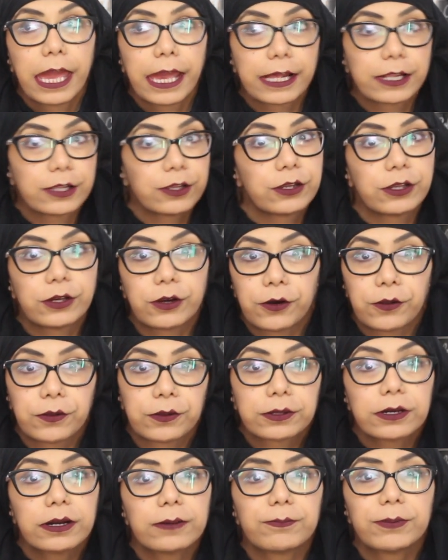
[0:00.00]
including all
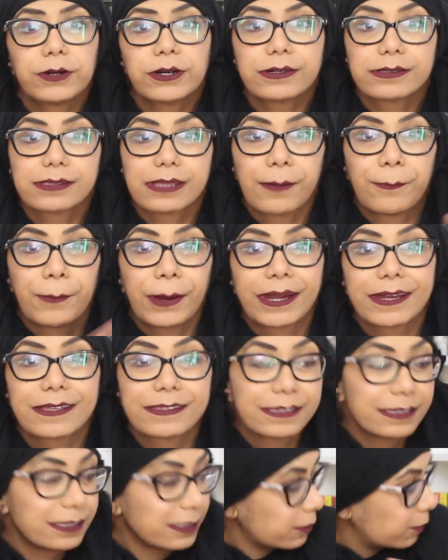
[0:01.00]
the cookbooks and
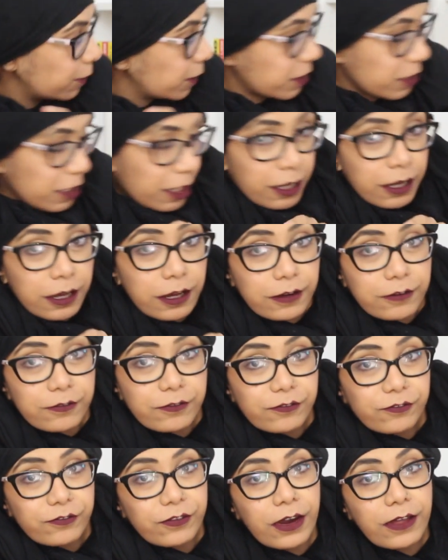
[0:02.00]
magazines which
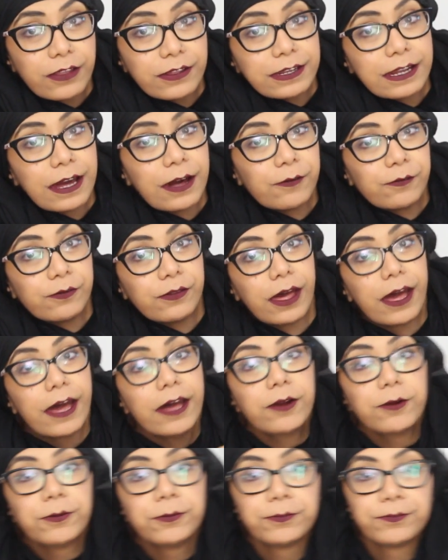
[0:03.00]
are further down
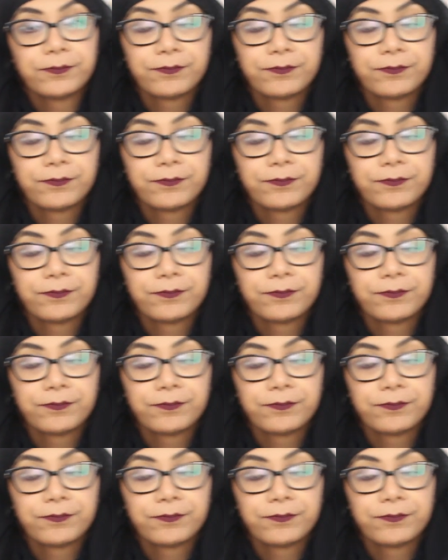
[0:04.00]
there.